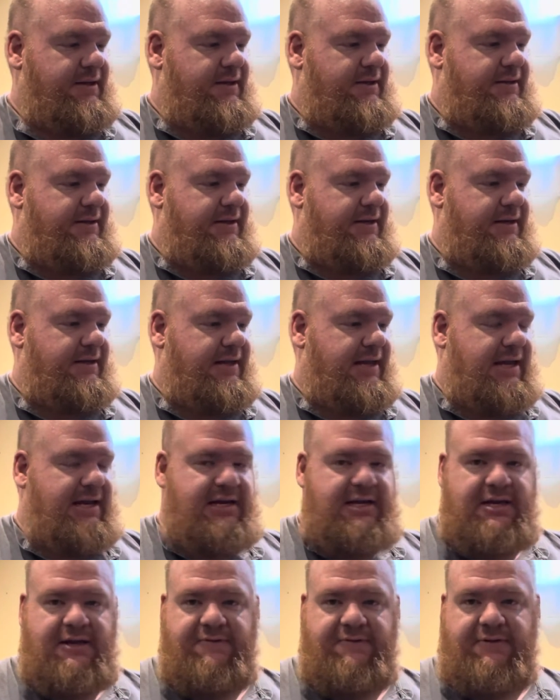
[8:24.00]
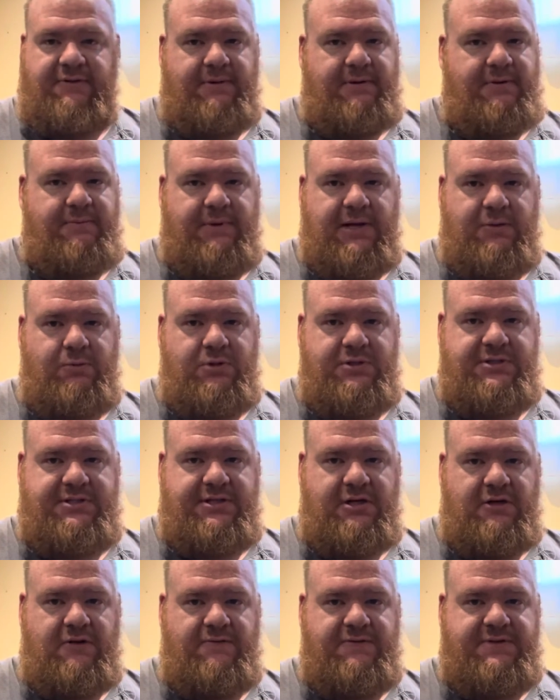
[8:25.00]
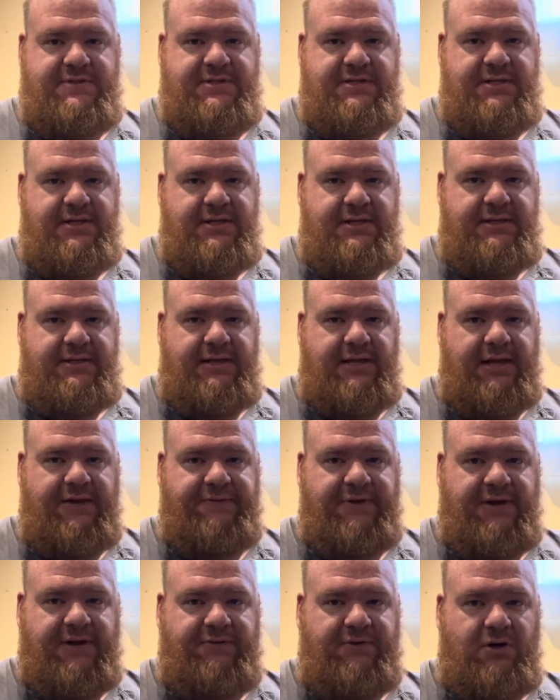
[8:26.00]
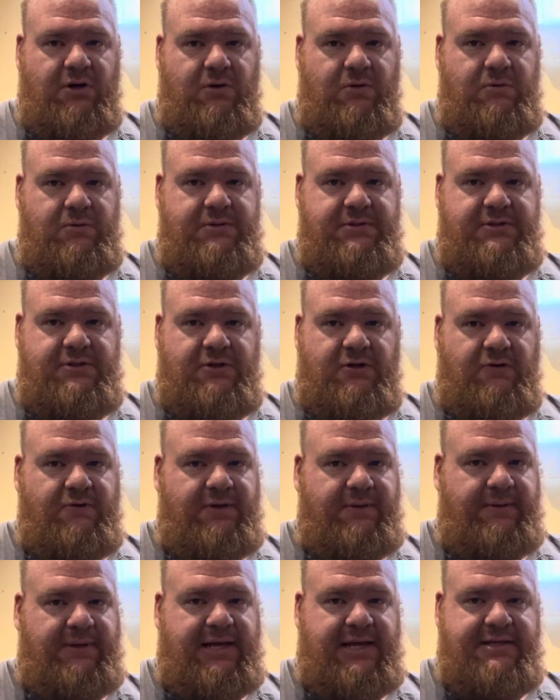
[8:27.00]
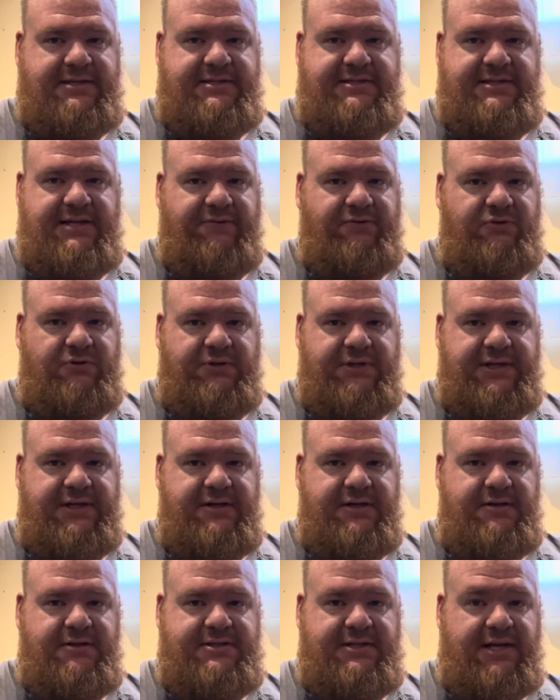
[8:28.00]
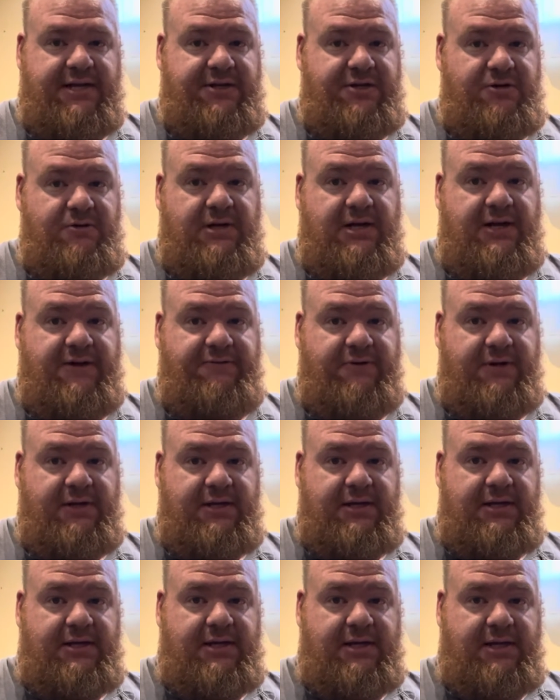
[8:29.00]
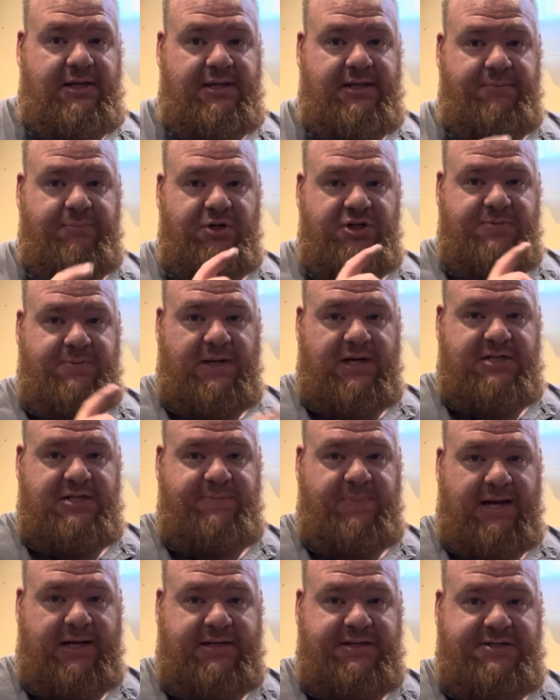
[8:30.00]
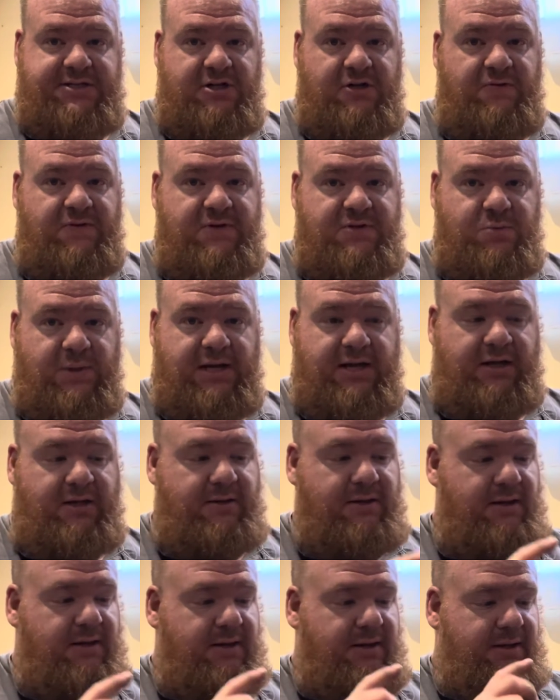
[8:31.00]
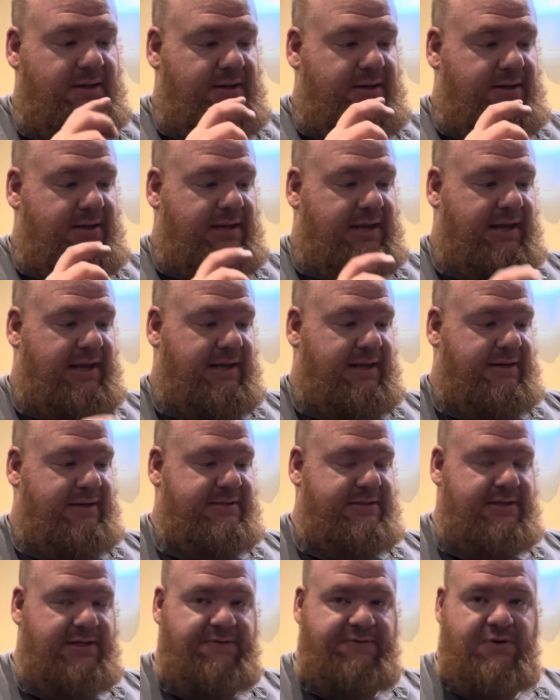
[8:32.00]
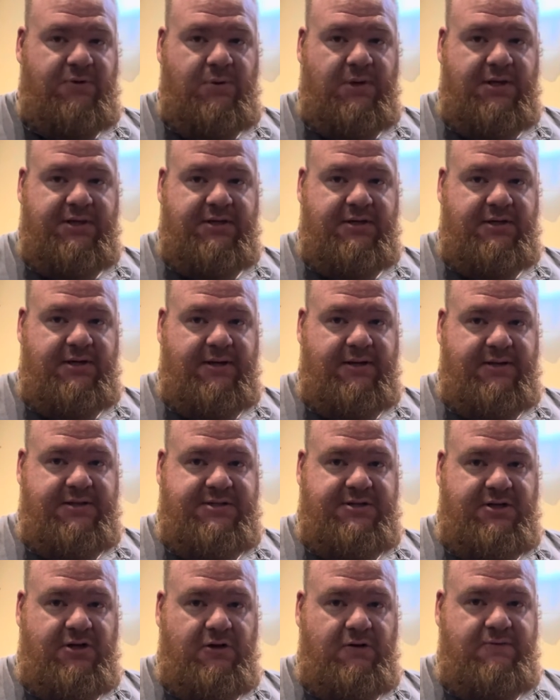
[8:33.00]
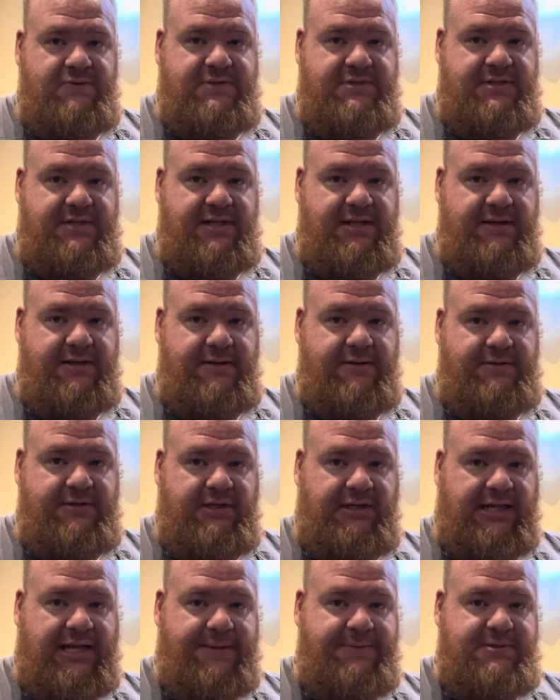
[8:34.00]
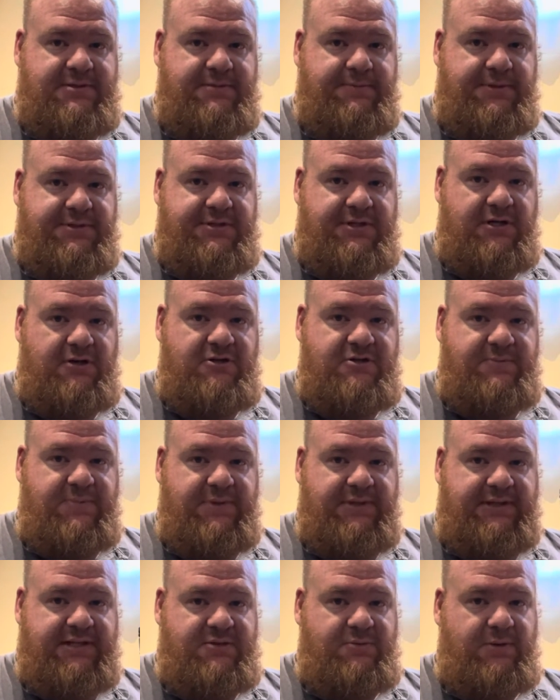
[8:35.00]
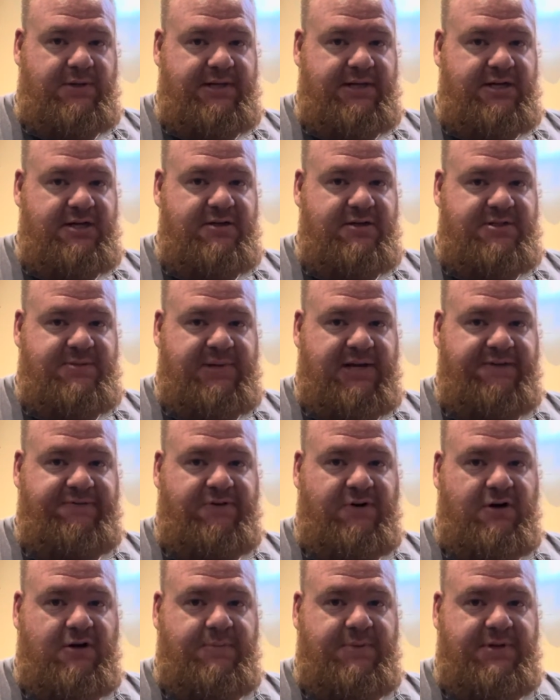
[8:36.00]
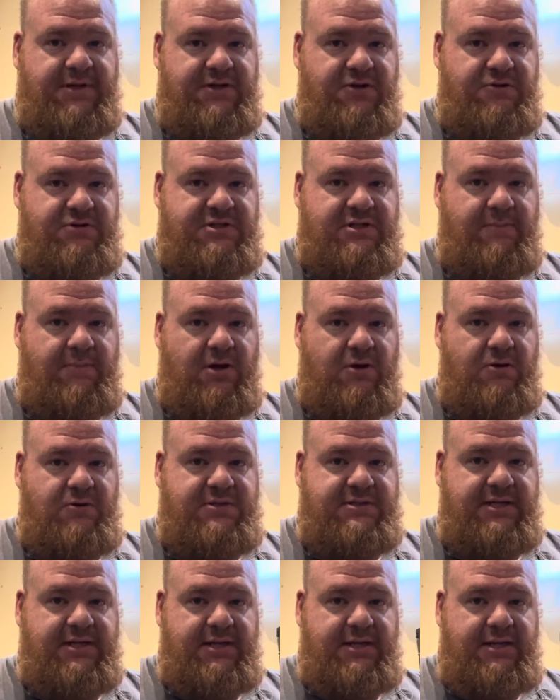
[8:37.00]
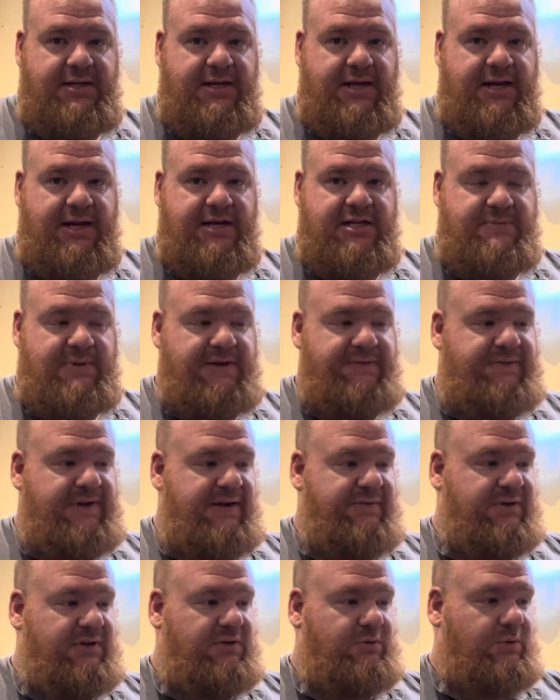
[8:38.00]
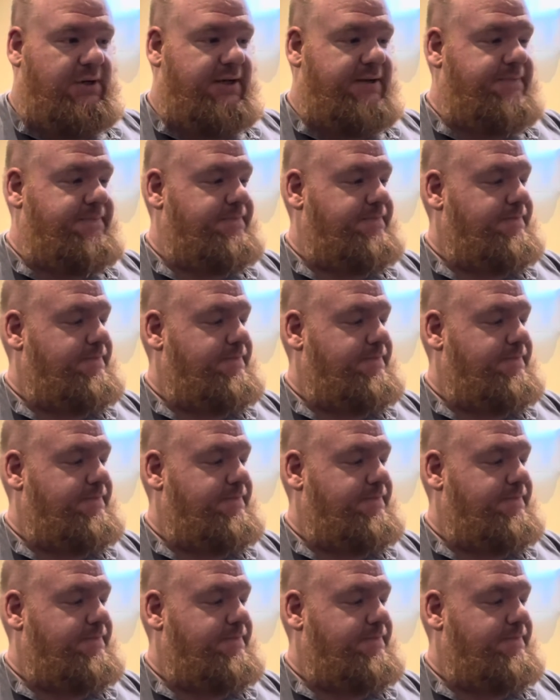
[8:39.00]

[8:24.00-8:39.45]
than any of my wood stoves that I've ever owned over the last several years. I do have the Bushbox pocket stove as well, and a few other stoves, collapsible stoves, but this one here has by far been used the most, and it's my favorite one.